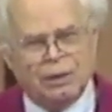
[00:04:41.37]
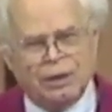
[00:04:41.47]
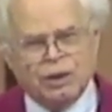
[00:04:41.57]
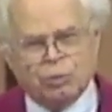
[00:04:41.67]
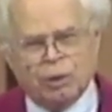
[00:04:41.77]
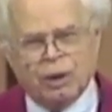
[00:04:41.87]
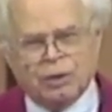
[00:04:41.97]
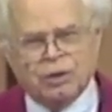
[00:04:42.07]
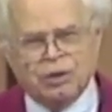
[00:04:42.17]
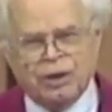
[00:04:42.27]
these were
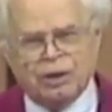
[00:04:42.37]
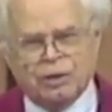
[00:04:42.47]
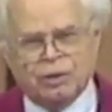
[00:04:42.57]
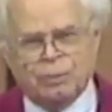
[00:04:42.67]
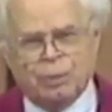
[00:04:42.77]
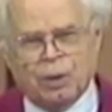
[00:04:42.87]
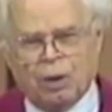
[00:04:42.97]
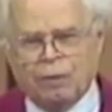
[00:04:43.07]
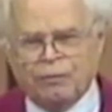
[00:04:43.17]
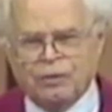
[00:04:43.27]
not seekers, but
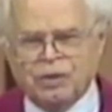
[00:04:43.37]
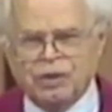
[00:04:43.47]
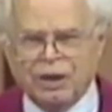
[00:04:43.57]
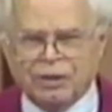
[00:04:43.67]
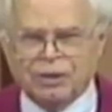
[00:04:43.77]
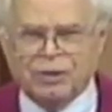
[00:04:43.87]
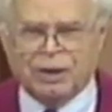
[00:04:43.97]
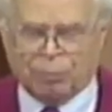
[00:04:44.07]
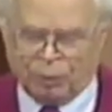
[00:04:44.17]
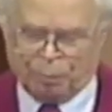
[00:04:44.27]
often sinners
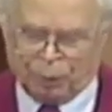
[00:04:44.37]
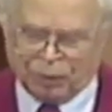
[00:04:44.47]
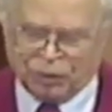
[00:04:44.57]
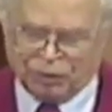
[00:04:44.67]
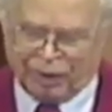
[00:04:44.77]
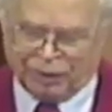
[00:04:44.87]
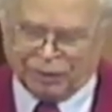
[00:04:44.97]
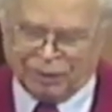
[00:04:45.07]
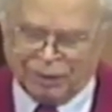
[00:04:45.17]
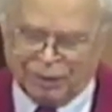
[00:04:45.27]
that were
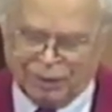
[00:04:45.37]
prostrated.